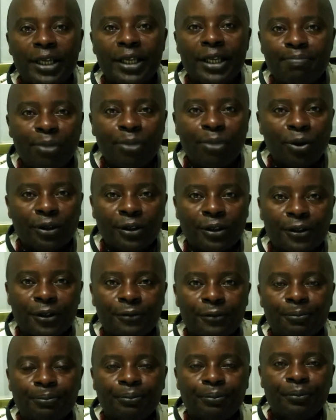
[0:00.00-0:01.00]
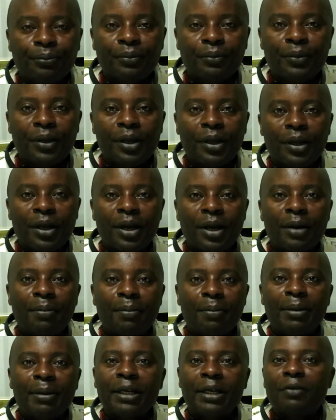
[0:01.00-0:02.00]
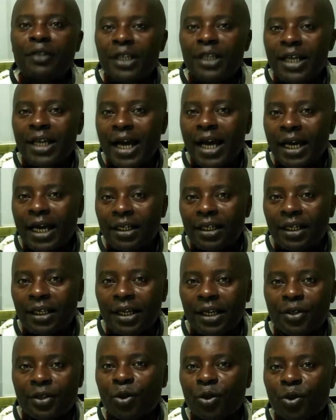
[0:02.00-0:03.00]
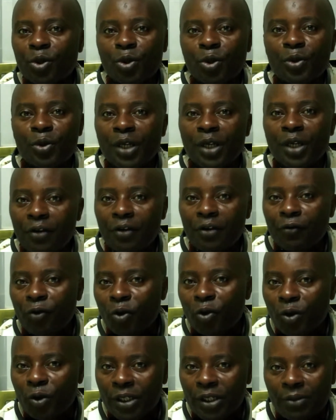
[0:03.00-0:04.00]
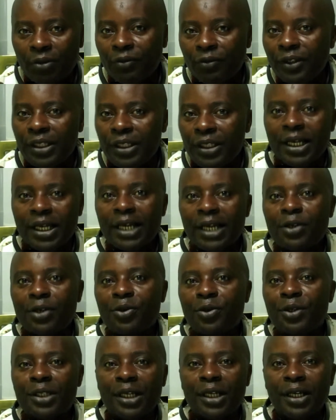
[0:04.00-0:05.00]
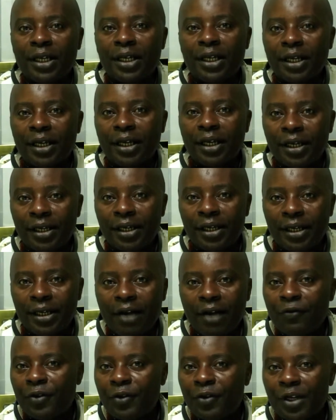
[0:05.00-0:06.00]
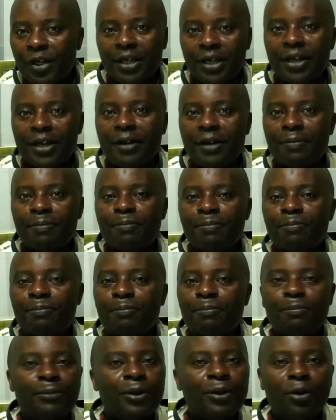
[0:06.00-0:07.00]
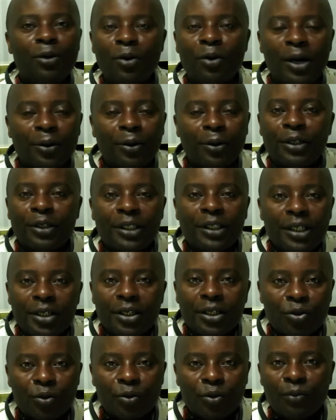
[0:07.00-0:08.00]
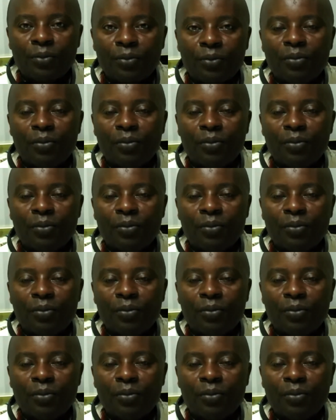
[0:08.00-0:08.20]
import. But have they had a solution really for some of these countries like in Africa yet? No, I don't think so.